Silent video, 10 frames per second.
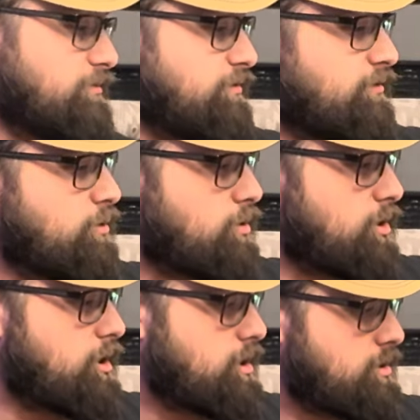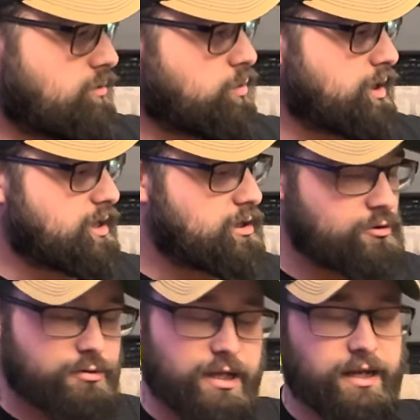for what
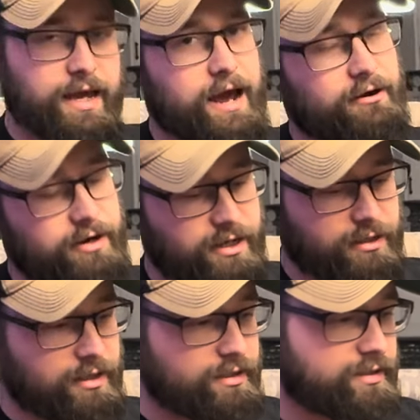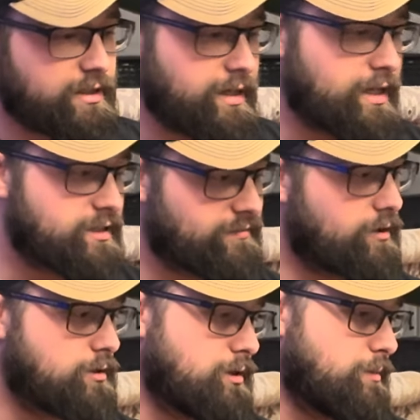you can carry in this, it is
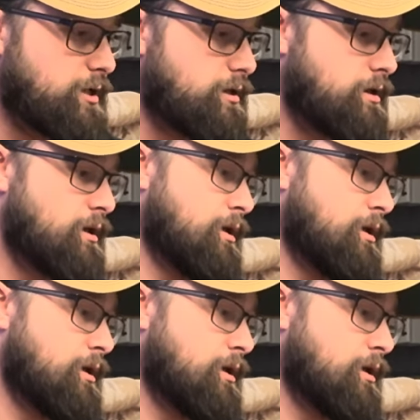very limited.